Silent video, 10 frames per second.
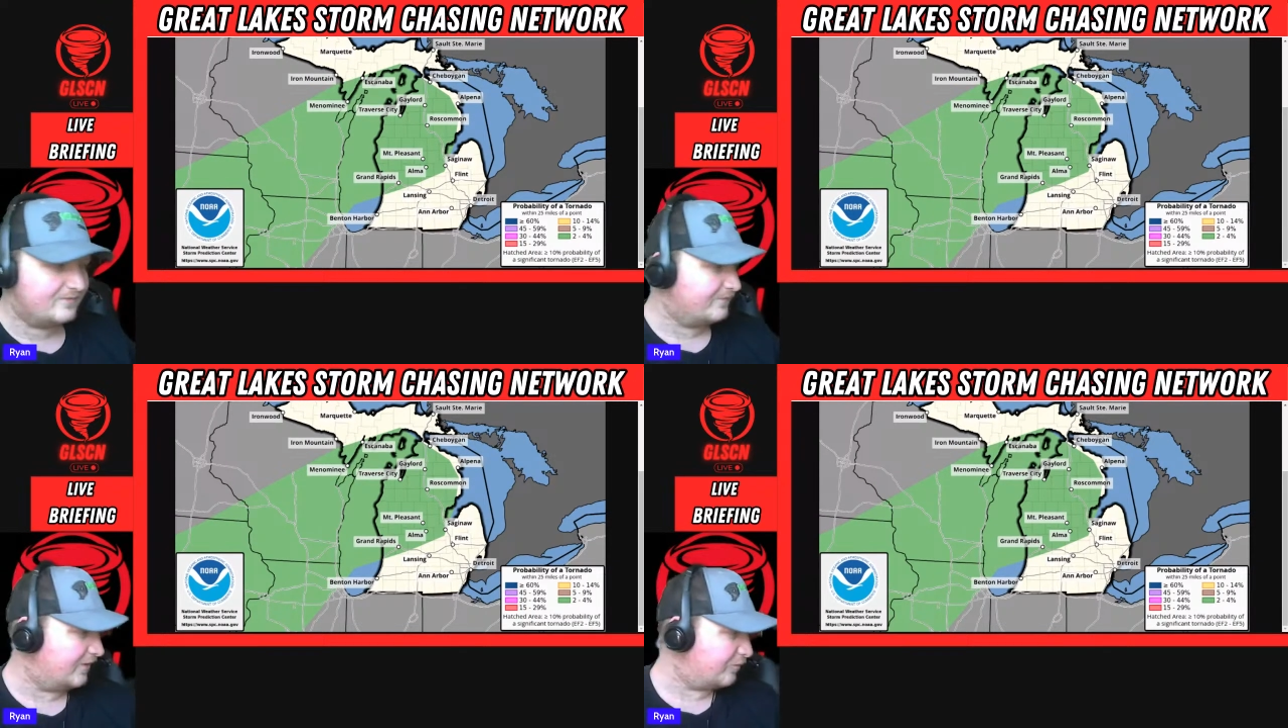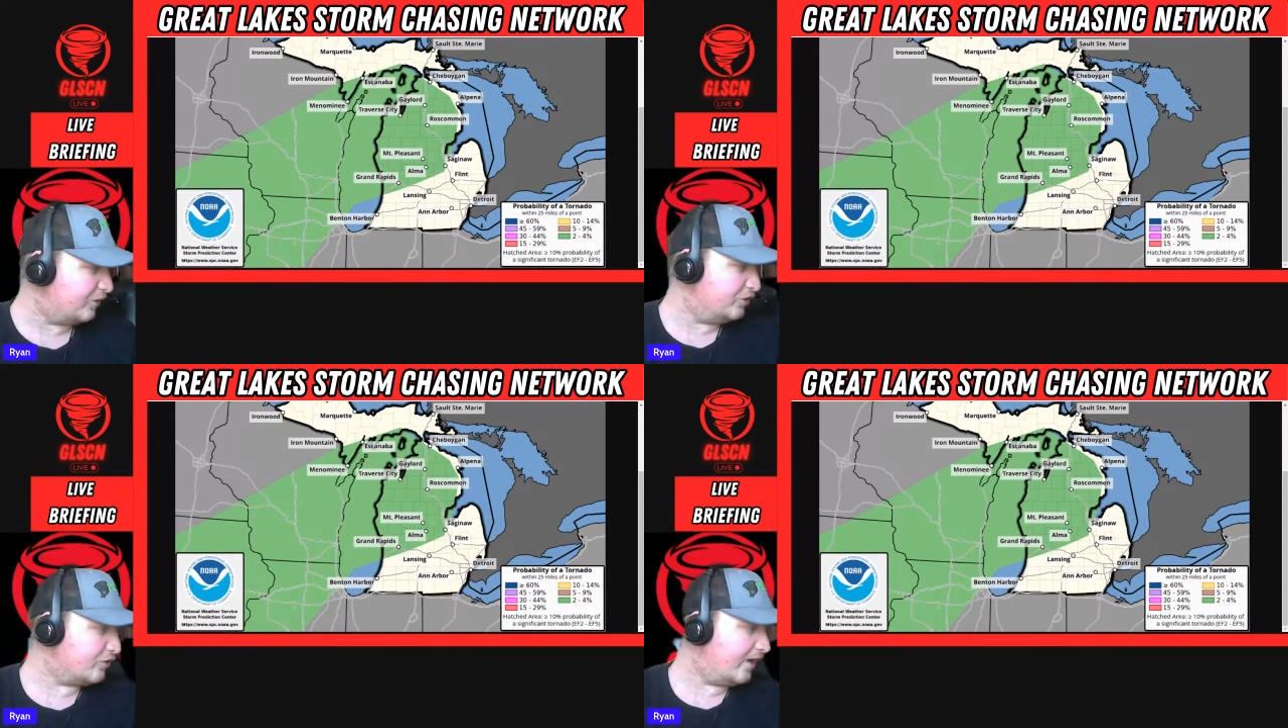It's
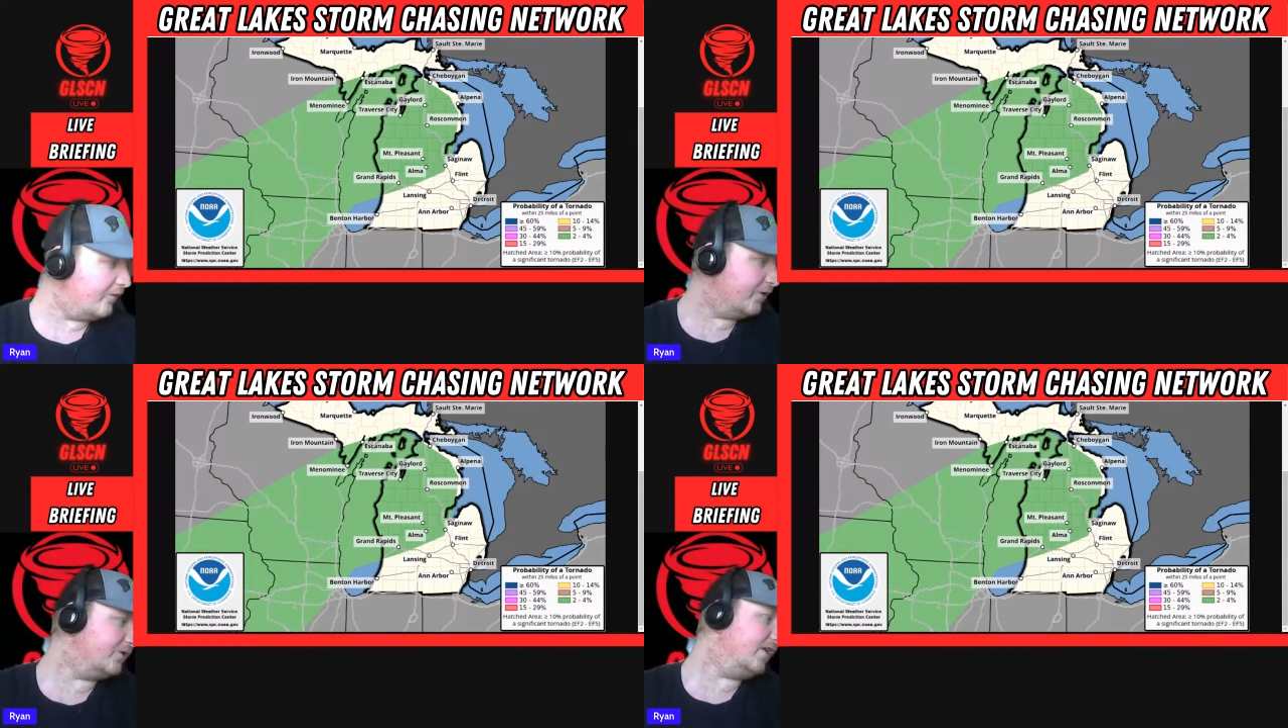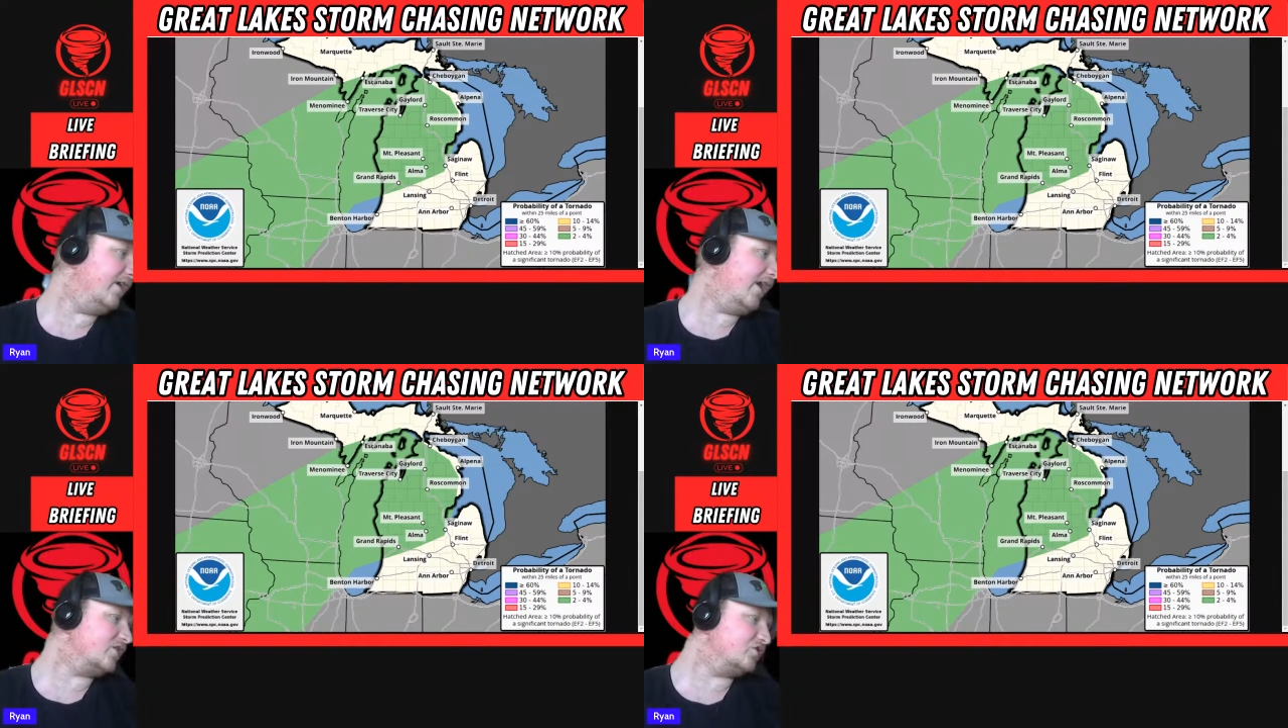pretty dry out there today,
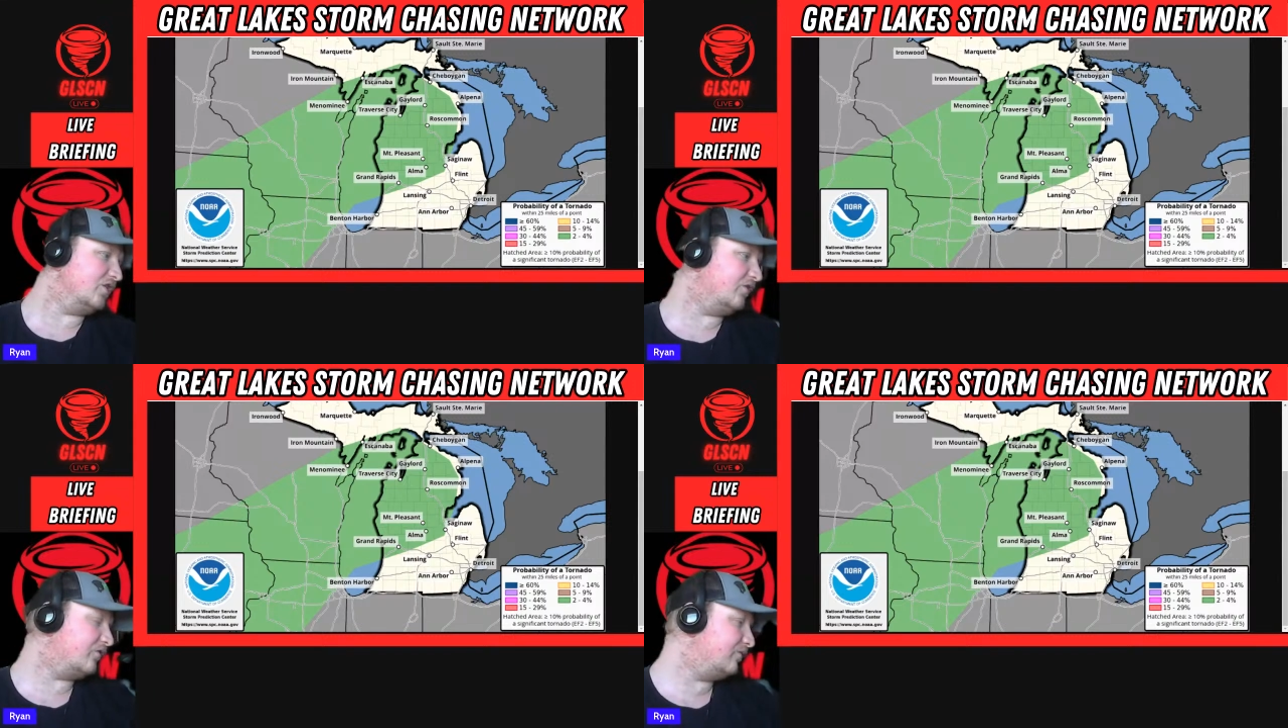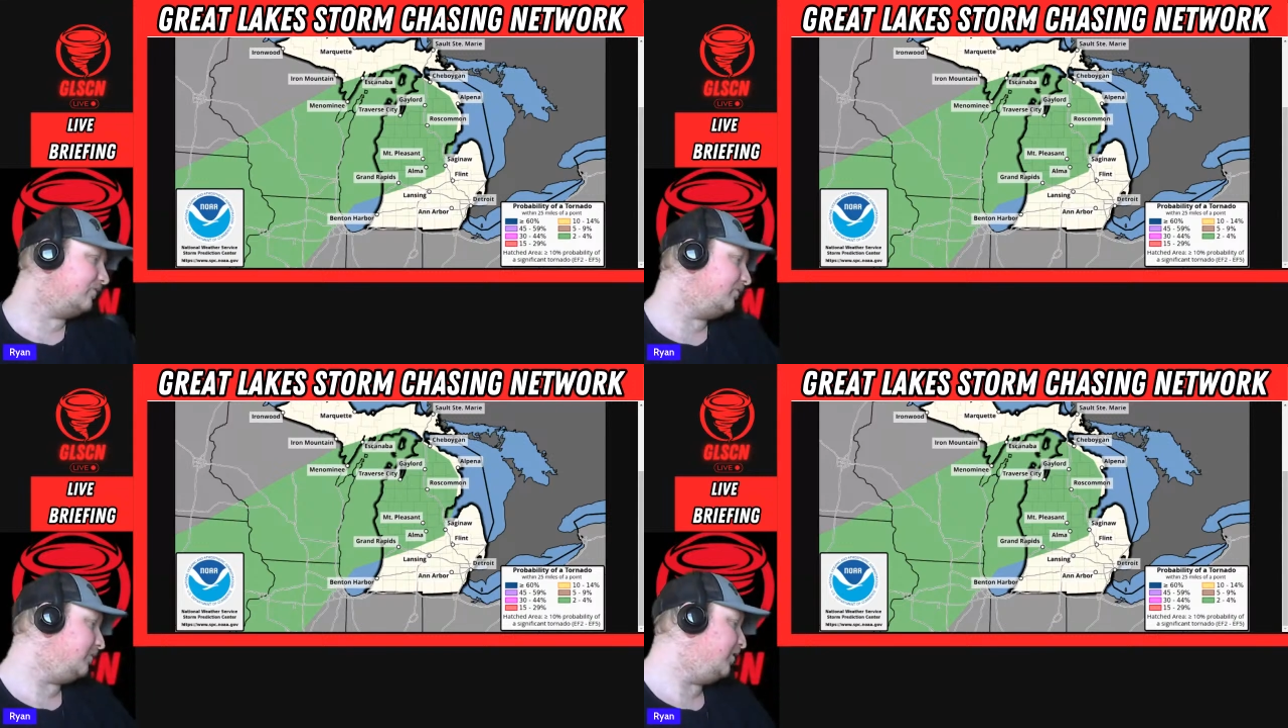actually.
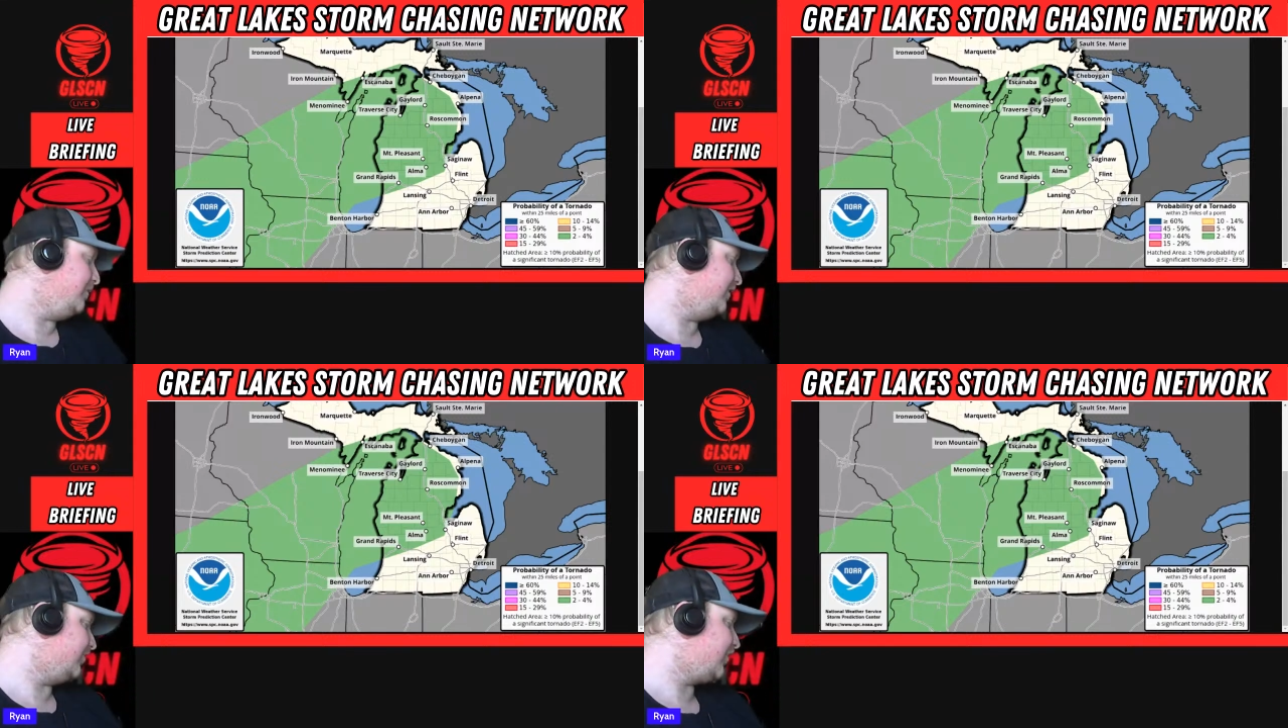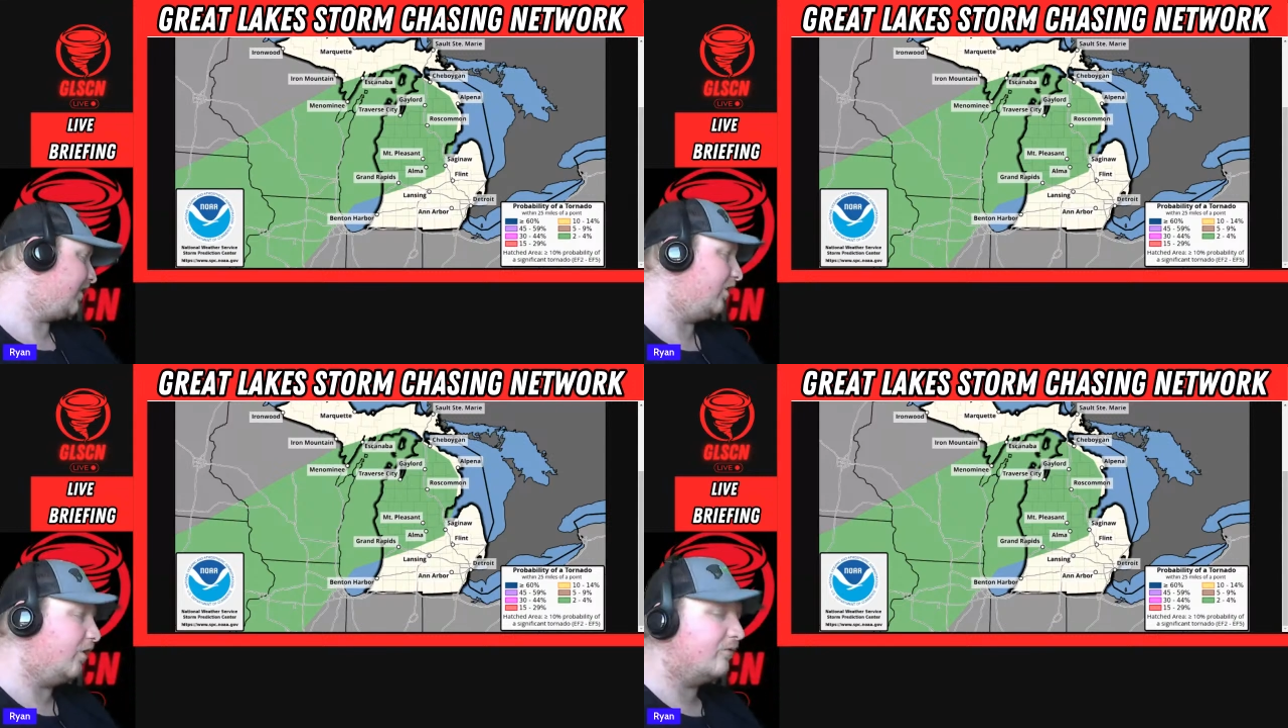Humidity's
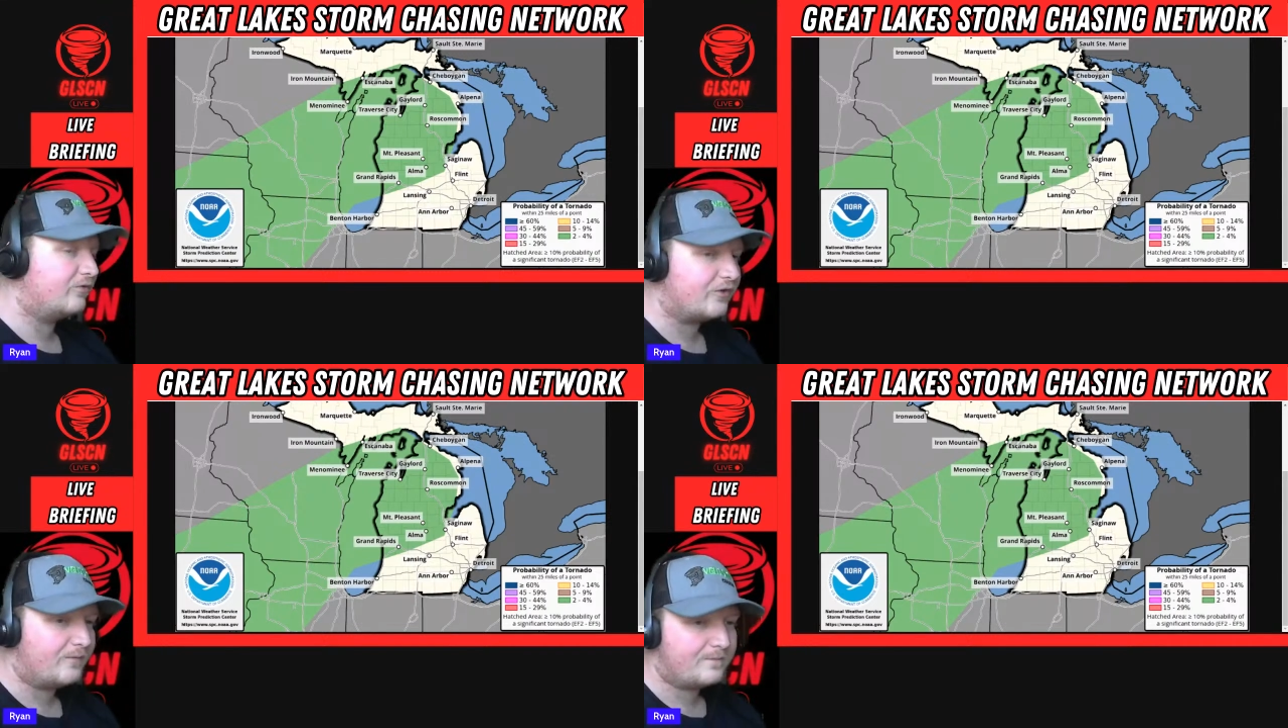kind of low, so.